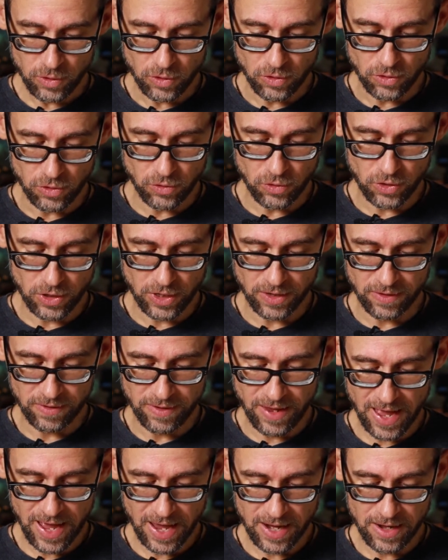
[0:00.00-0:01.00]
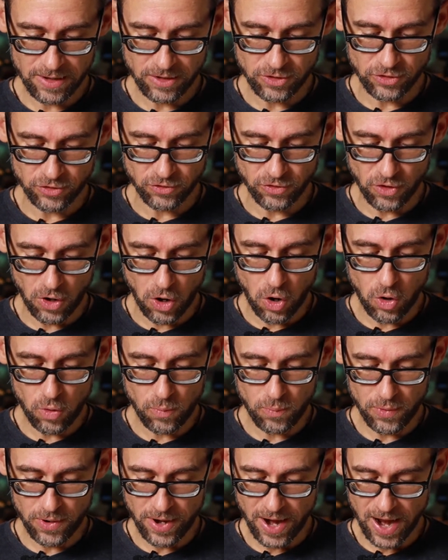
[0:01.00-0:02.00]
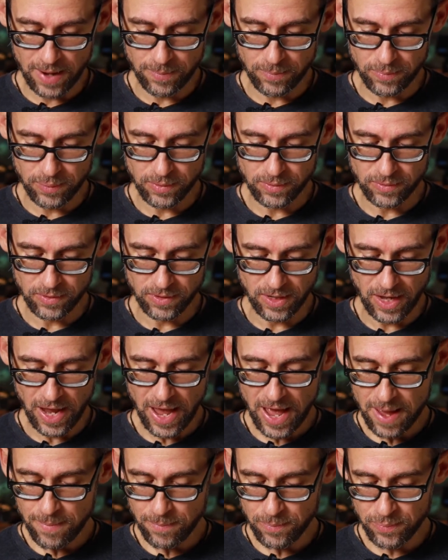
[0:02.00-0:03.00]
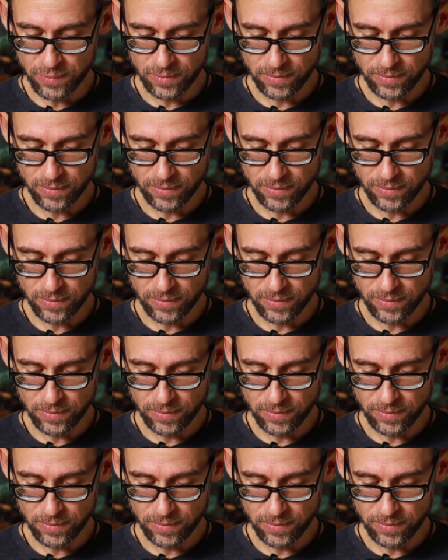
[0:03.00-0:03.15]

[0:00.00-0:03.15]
you can then just open up the app,